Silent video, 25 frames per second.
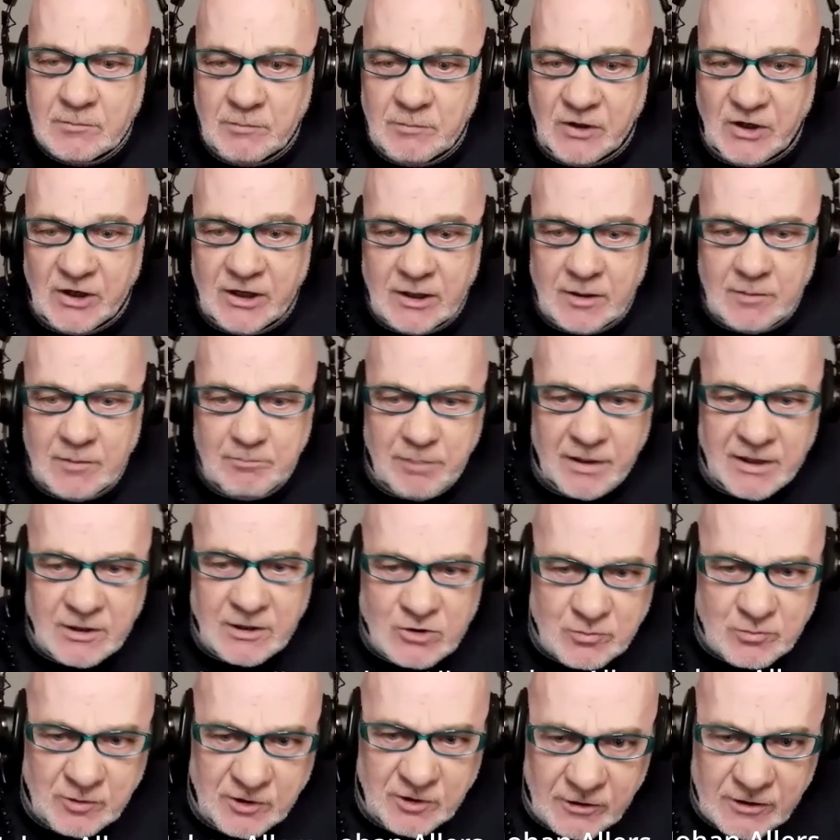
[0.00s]
Medea
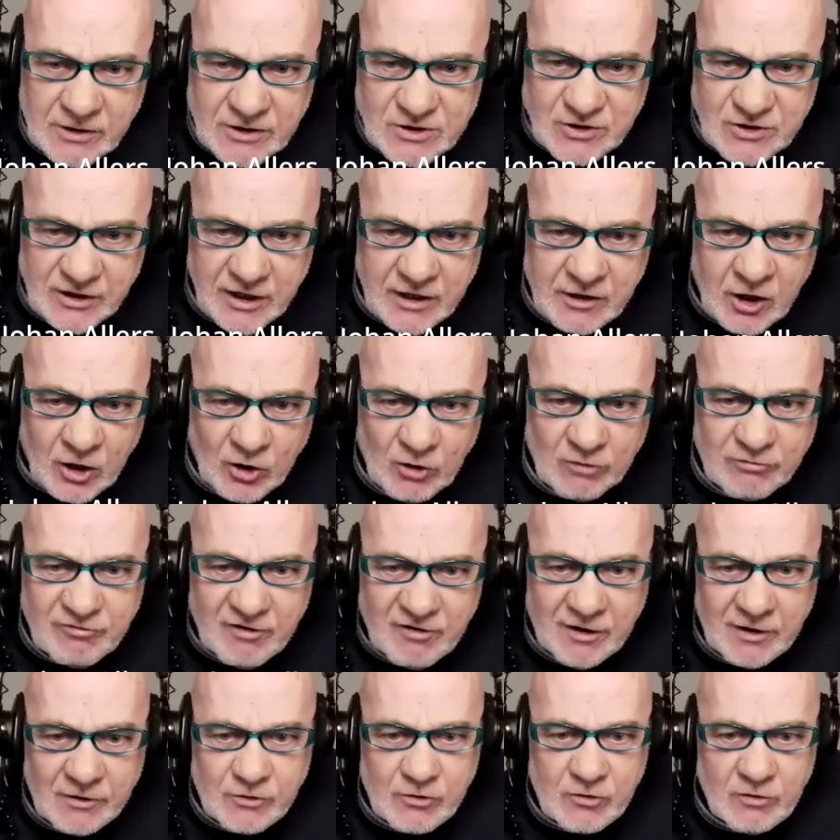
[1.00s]
Benjamin is the
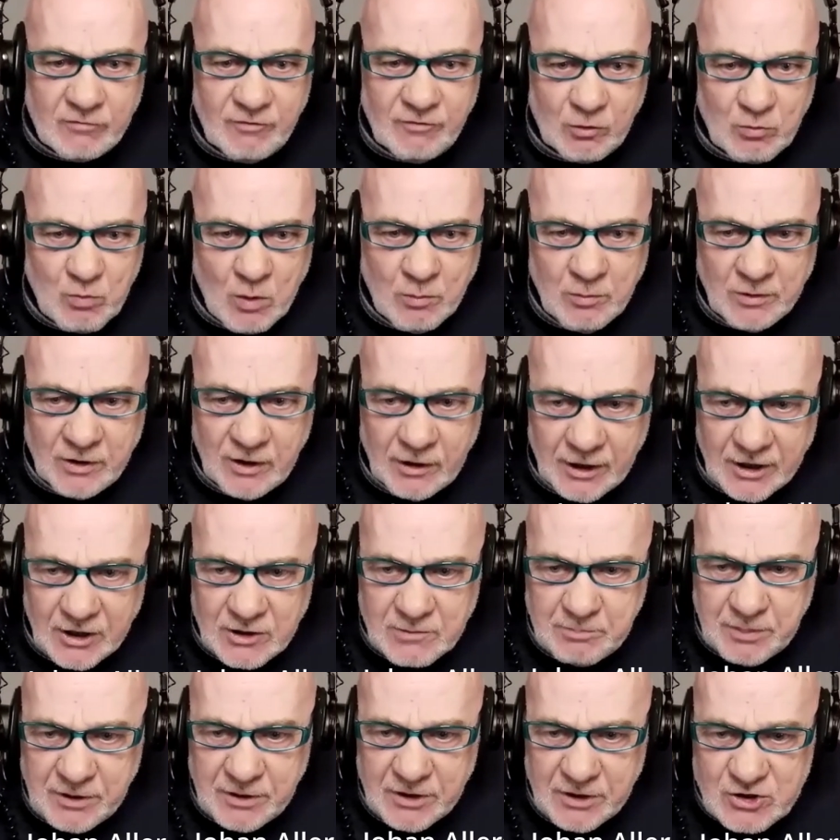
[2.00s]
co-founder of the women-led
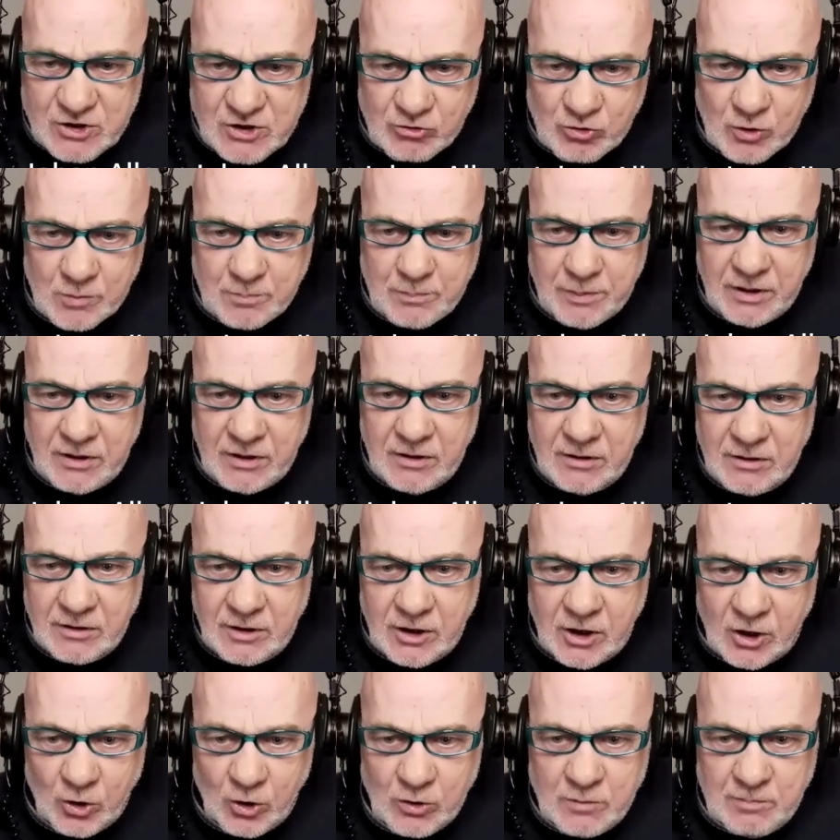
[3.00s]
peace group
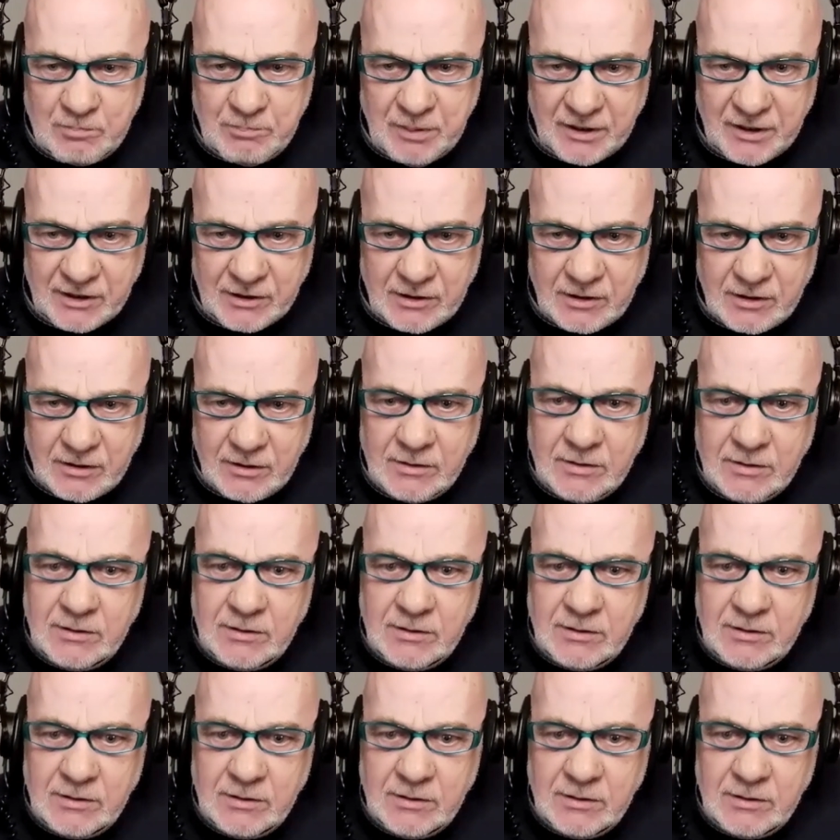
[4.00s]
Code Pink.